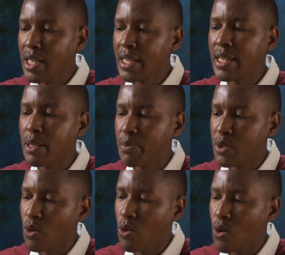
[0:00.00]
grip,
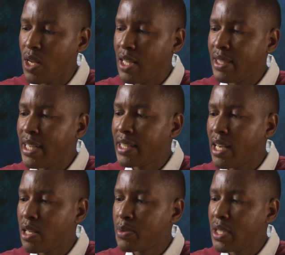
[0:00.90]
so that
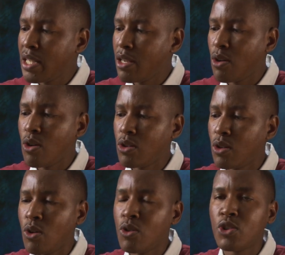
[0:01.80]
helps in
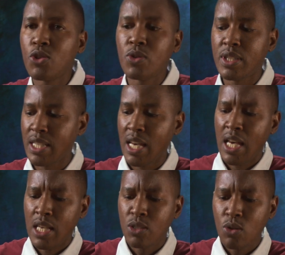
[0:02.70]
long shoots.
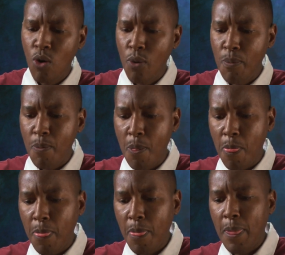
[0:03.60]
So
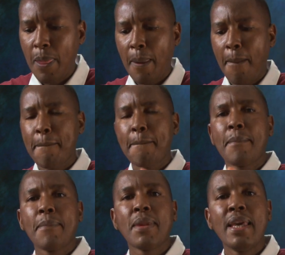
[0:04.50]

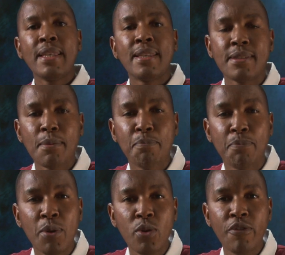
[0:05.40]
it has a
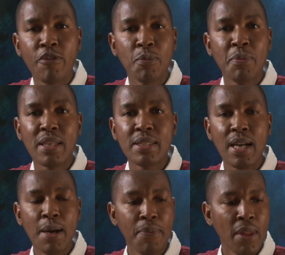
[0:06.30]
beautiful
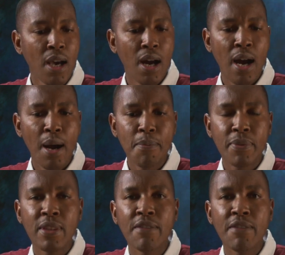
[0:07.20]
picture. The